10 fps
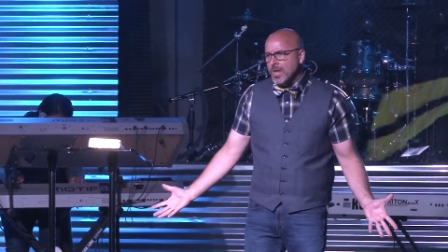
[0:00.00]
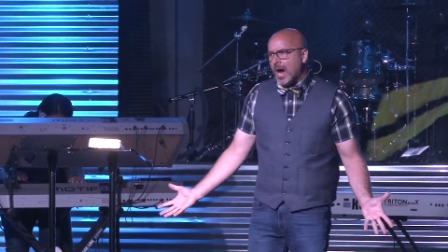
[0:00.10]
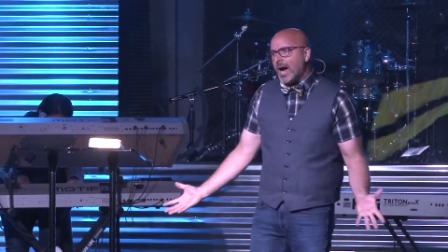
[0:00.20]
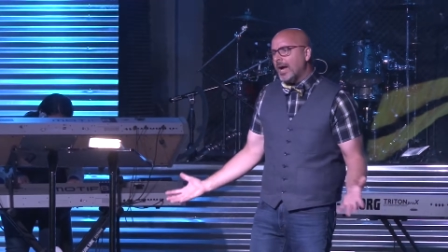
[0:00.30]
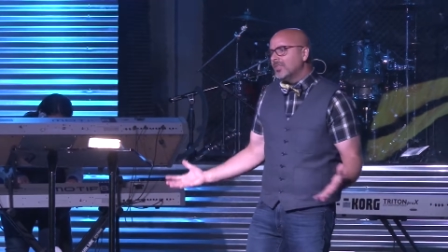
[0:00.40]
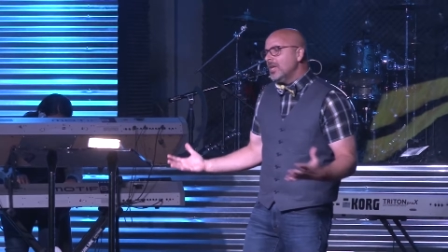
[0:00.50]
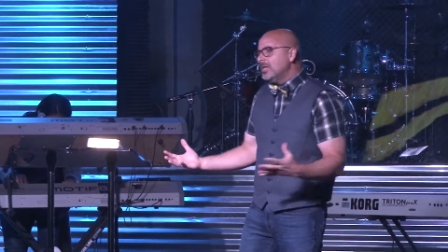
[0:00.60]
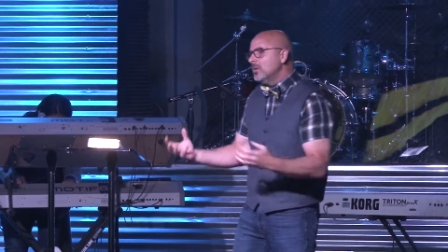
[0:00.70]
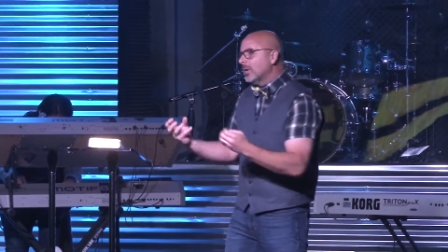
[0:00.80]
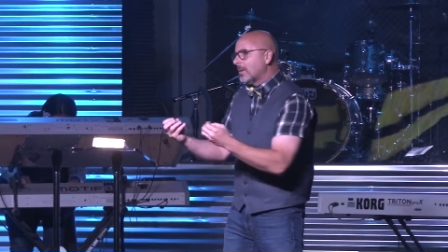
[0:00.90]
I, I
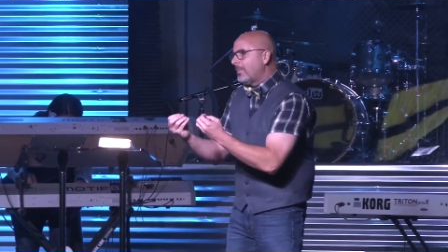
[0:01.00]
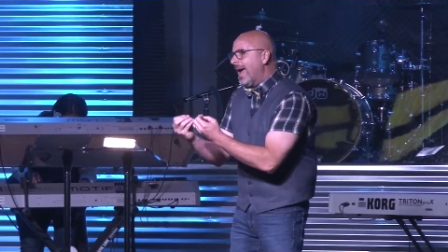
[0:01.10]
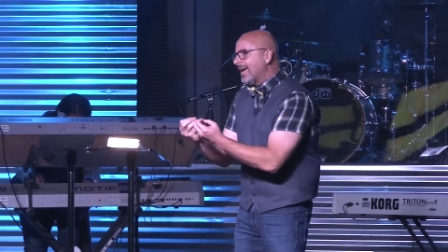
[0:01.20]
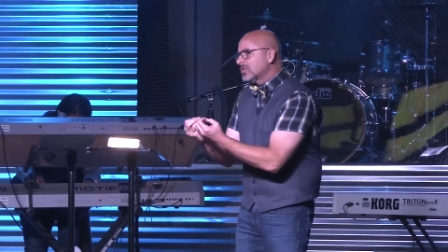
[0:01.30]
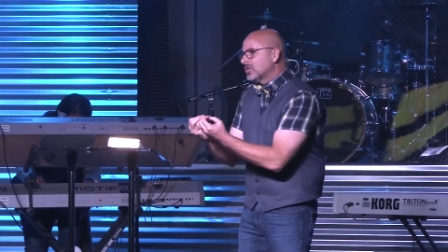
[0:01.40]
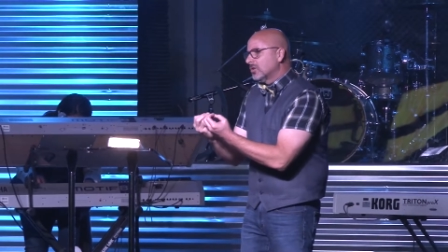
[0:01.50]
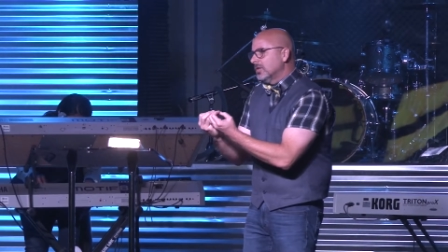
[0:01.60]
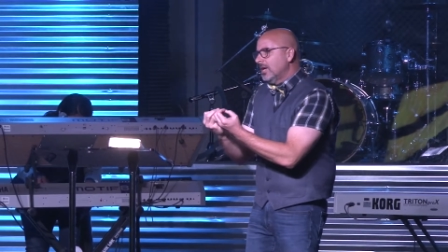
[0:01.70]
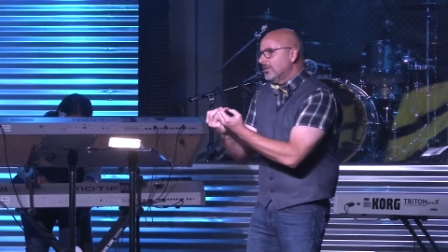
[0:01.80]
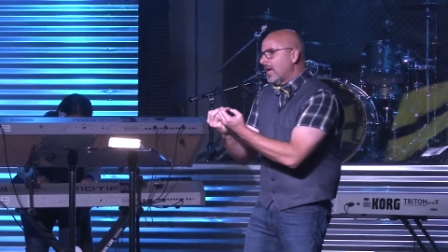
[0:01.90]
think you want a pastor
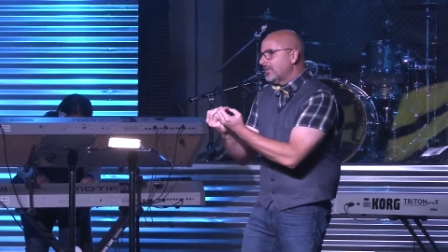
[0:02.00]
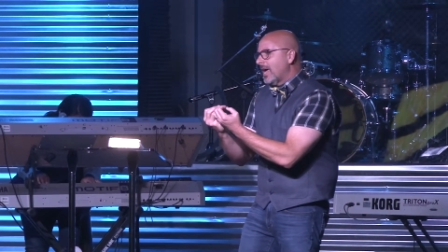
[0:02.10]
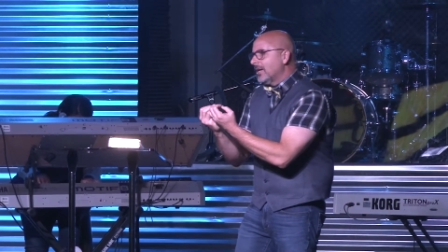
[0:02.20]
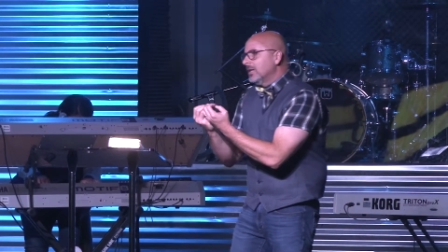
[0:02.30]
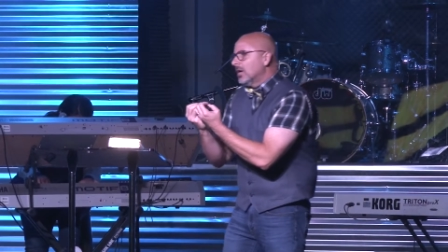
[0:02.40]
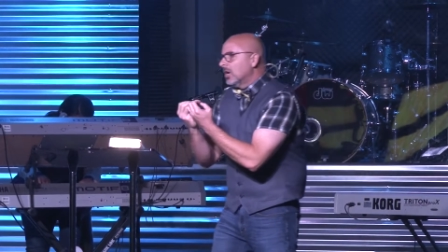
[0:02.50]
that, that